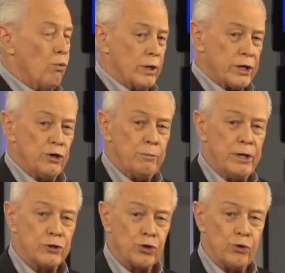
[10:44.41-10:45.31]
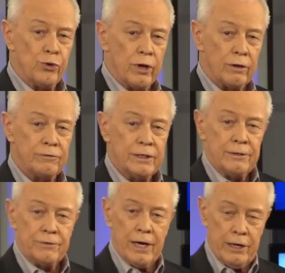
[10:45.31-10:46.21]
What can you be assured of?
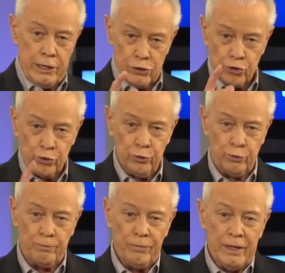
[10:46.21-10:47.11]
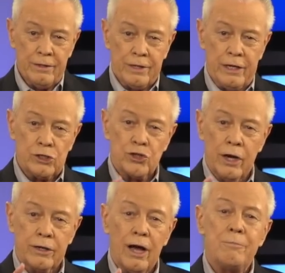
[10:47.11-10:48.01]
That He is true, that He's
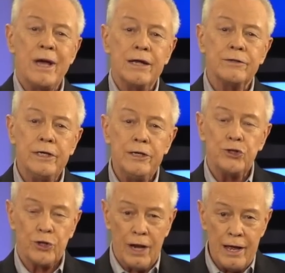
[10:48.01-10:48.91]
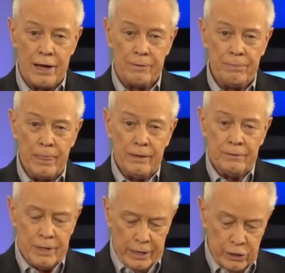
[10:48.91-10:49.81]
not a man that He should lie,
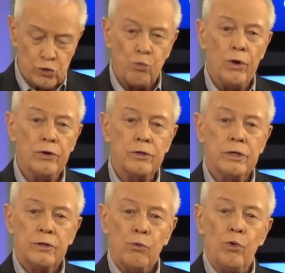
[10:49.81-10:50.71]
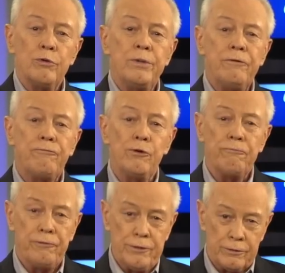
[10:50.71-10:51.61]
that His word will be
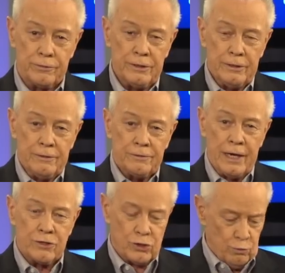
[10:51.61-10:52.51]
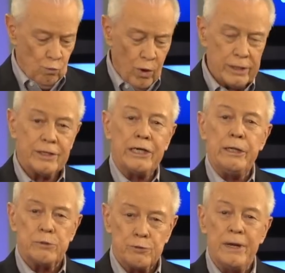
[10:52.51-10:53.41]
fulfilled. That's what
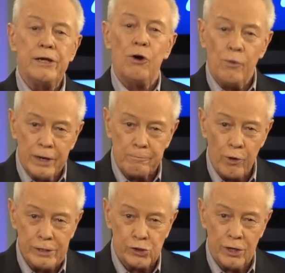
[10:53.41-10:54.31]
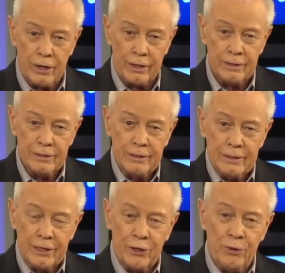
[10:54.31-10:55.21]
keeps me going, praise God.
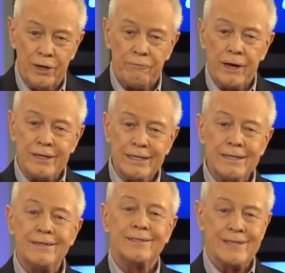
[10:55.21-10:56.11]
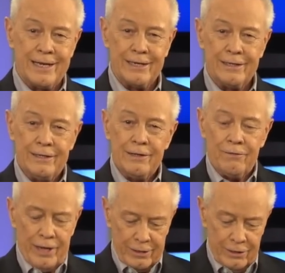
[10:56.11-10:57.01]
You know, if I didn't think
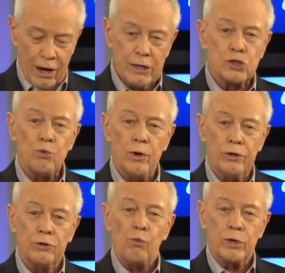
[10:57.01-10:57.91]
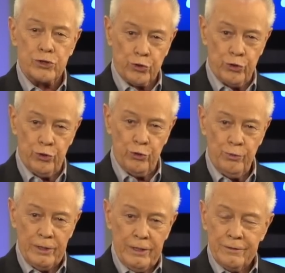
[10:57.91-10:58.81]
that God's word was
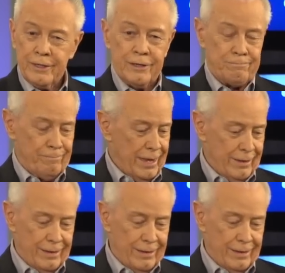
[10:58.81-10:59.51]
true, then